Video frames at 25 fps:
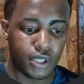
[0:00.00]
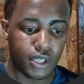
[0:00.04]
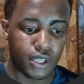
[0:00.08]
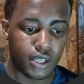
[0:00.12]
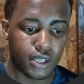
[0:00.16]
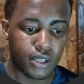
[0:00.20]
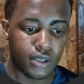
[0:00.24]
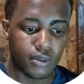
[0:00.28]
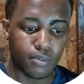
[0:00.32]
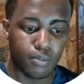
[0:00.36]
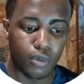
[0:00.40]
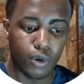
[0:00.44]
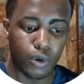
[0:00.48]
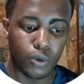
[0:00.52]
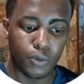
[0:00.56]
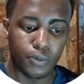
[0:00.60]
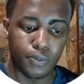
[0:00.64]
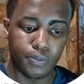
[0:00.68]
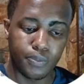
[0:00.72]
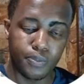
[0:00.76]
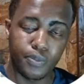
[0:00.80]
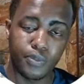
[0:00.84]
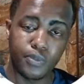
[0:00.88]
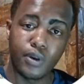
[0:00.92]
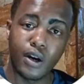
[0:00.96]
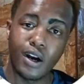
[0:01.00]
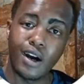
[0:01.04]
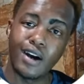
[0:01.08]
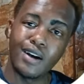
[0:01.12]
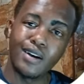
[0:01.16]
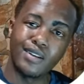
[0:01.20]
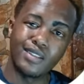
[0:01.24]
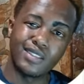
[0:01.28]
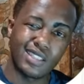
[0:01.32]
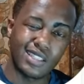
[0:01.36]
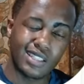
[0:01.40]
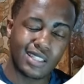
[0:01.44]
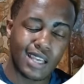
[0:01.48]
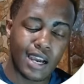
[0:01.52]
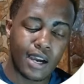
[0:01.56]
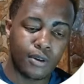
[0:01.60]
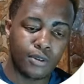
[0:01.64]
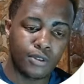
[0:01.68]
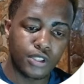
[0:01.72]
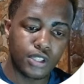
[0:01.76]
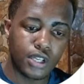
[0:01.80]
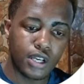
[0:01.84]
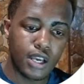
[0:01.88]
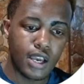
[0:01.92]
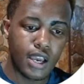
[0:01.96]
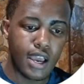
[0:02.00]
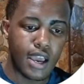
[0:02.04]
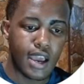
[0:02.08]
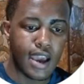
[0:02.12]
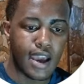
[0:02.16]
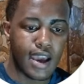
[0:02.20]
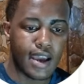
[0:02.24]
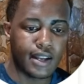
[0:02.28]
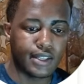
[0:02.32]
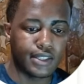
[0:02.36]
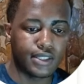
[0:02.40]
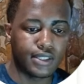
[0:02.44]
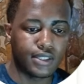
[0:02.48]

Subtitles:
here, more discount, and